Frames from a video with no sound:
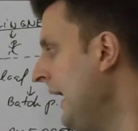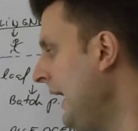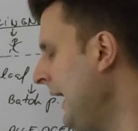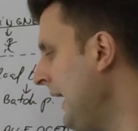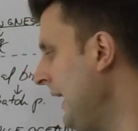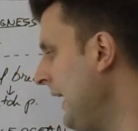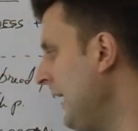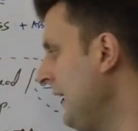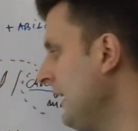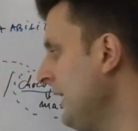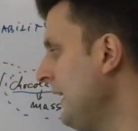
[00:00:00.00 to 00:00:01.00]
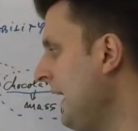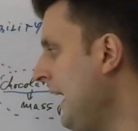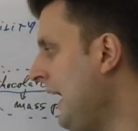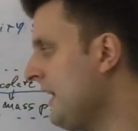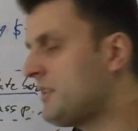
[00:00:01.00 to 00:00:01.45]
And it
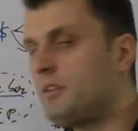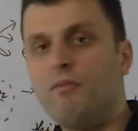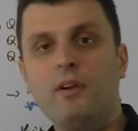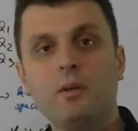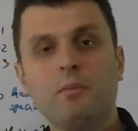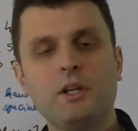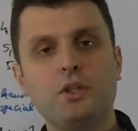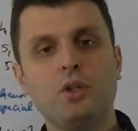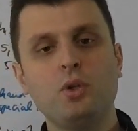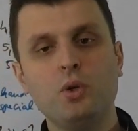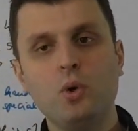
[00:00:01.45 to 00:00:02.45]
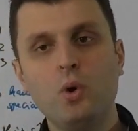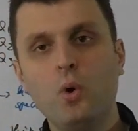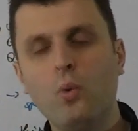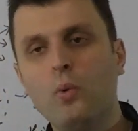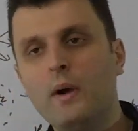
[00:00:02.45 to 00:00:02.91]
has very much to
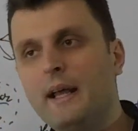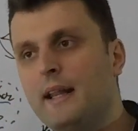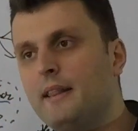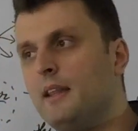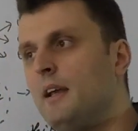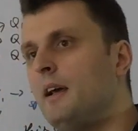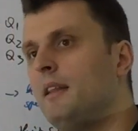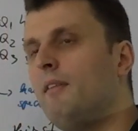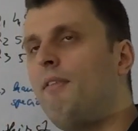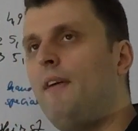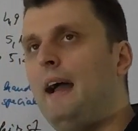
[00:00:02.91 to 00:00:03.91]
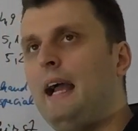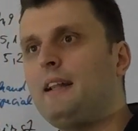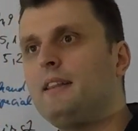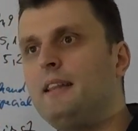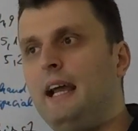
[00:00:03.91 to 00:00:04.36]
do with the
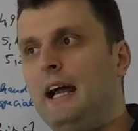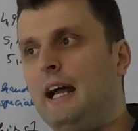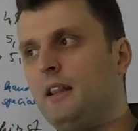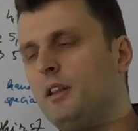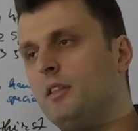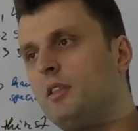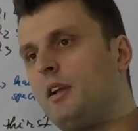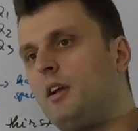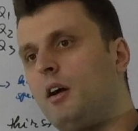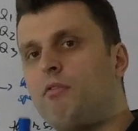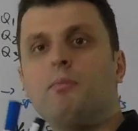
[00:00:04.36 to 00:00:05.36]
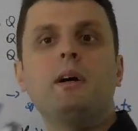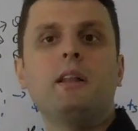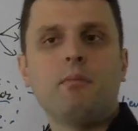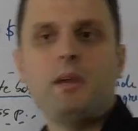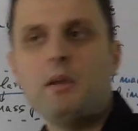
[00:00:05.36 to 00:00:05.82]
fact that the
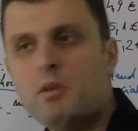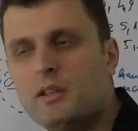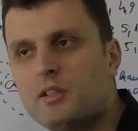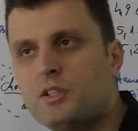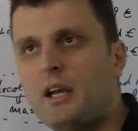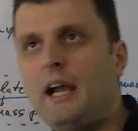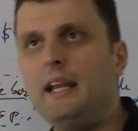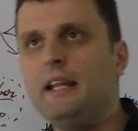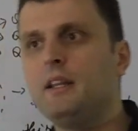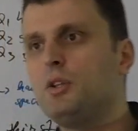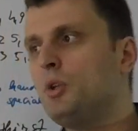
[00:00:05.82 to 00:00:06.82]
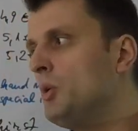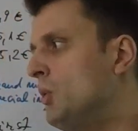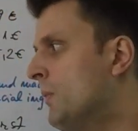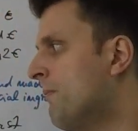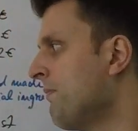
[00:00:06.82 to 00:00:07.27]
government maybe decided to